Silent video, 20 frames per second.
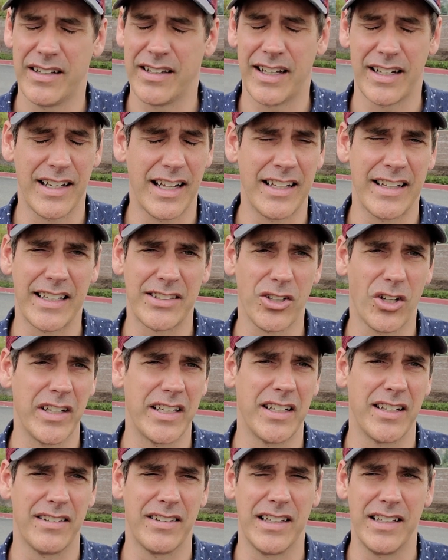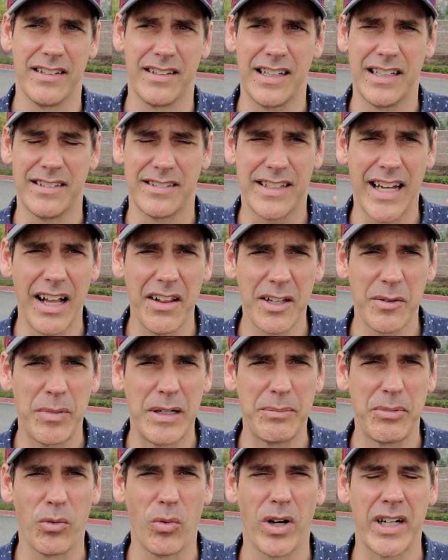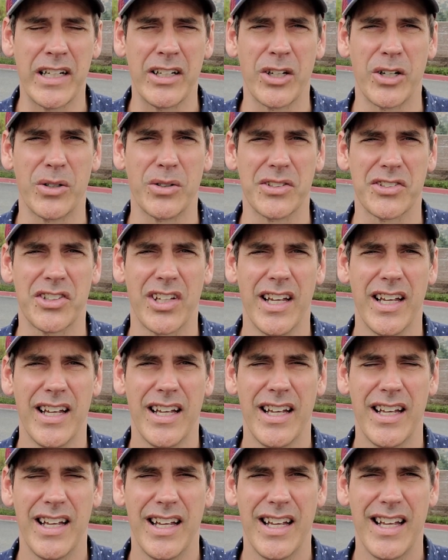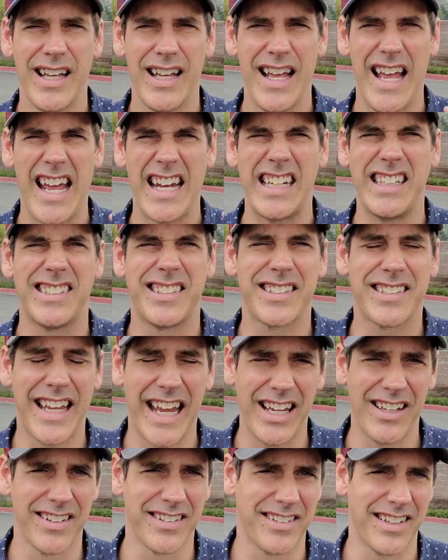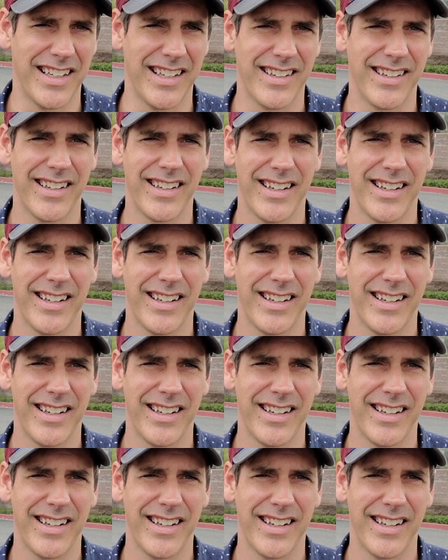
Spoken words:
And that's all he does. He's telling people what he knows, and he scales it.